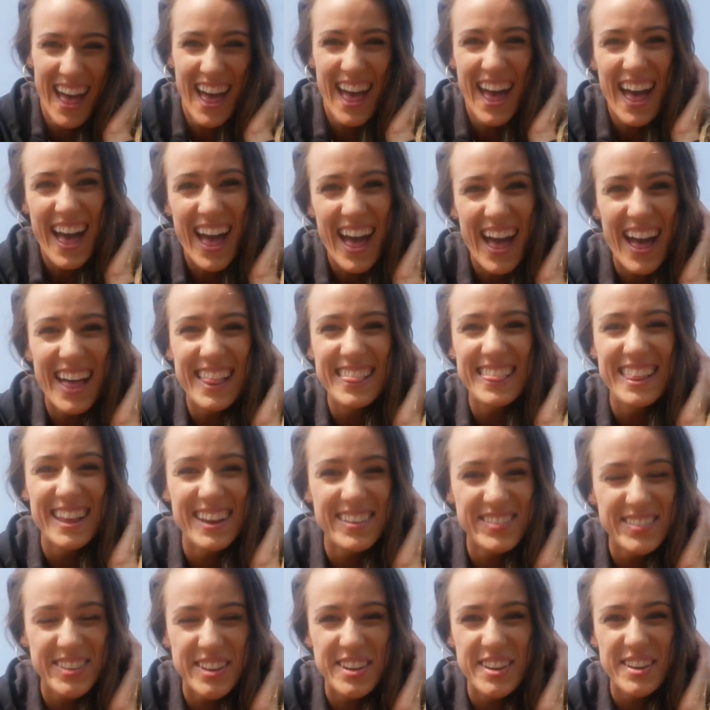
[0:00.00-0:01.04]
are you doing up there?
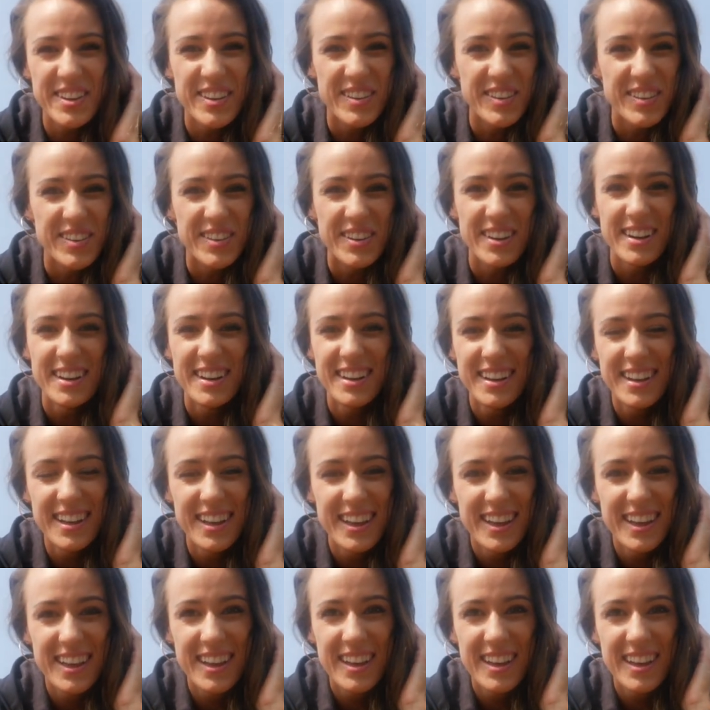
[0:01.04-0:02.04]
I love you. What